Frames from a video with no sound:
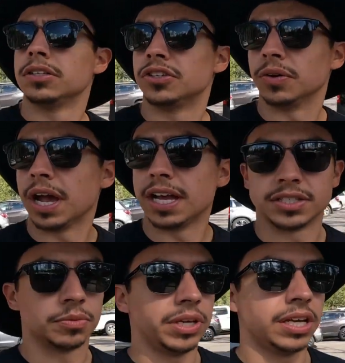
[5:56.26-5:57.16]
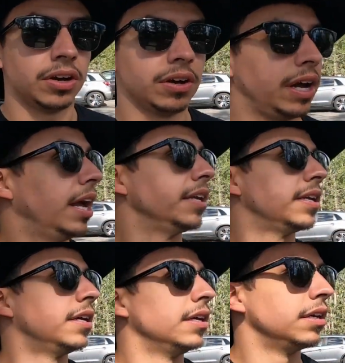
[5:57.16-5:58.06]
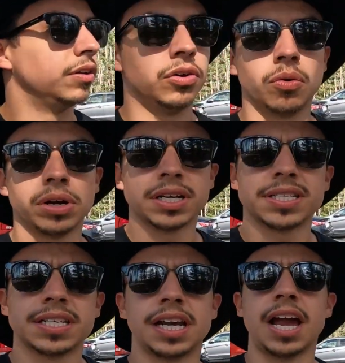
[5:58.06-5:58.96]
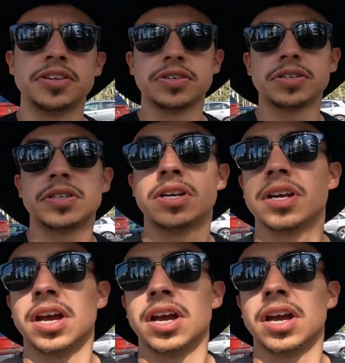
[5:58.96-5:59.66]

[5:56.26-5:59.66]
So guys, we are at Norris Geysers.